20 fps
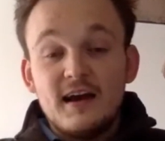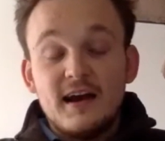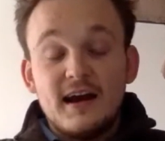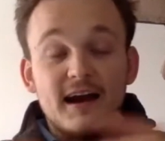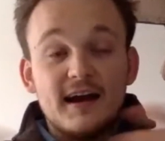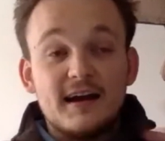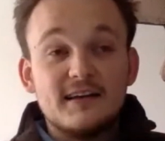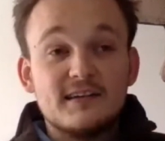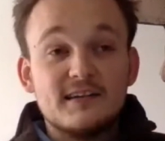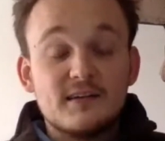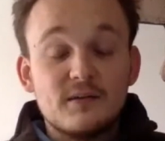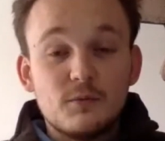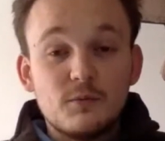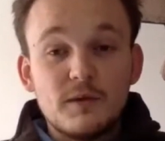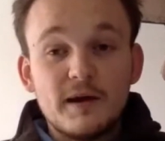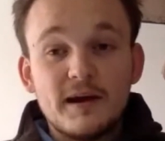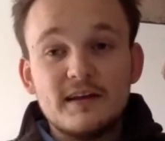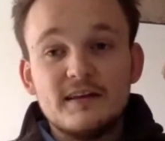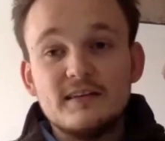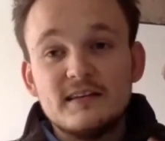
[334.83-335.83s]
and
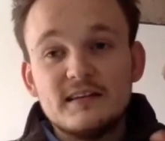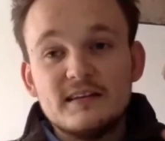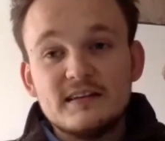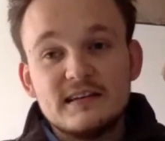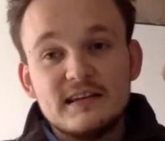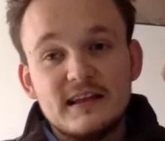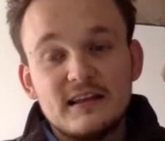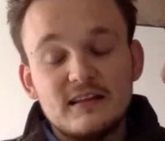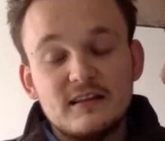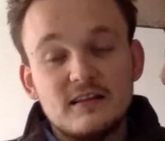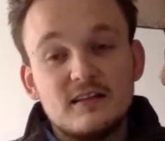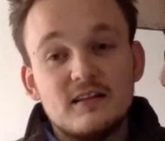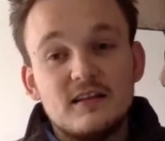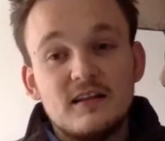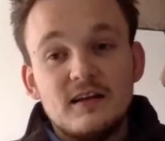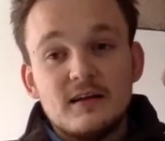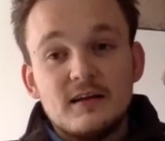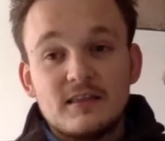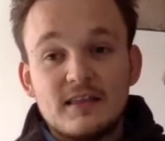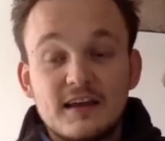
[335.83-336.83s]
when these little
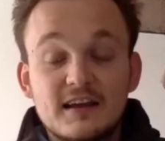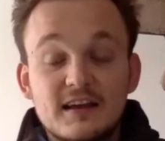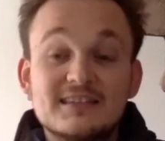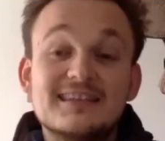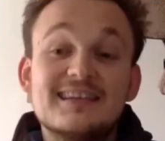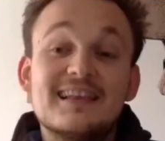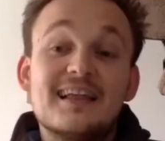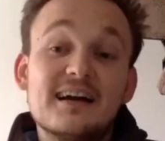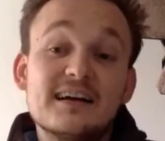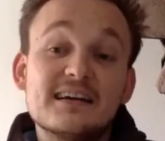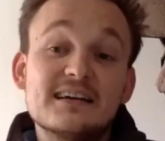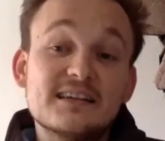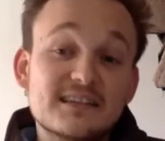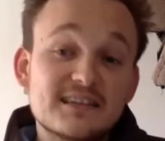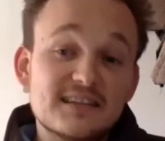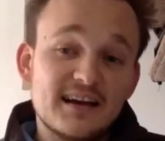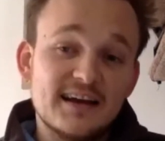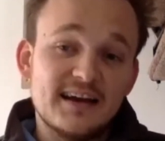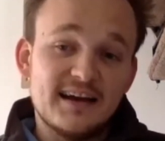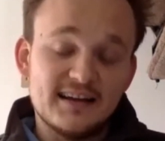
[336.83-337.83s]
things like
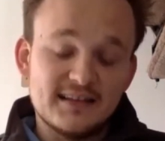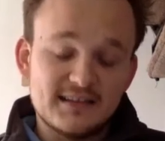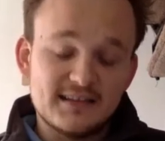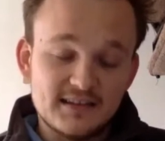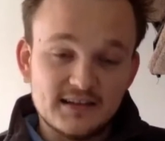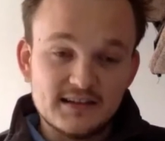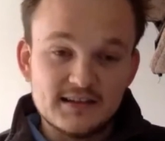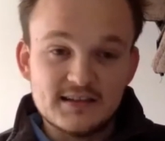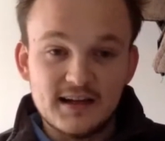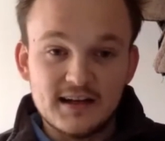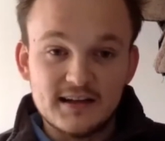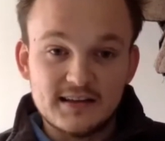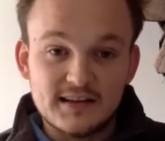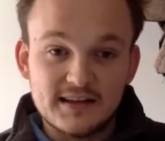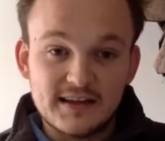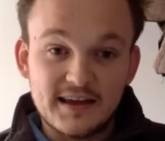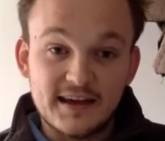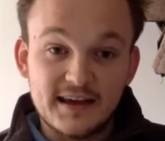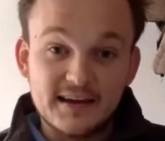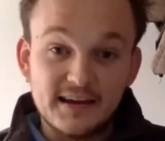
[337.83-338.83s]
sciatica start to
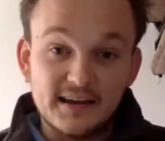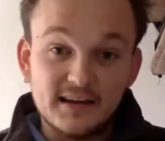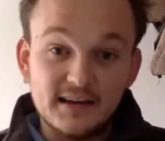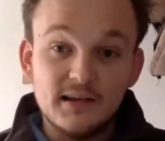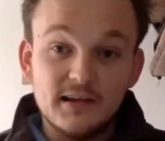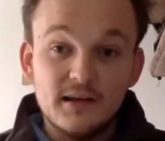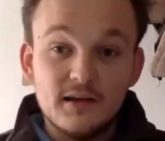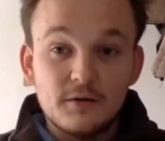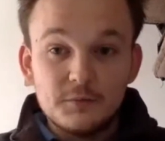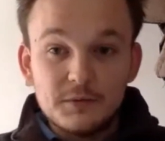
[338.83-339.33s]
kick in,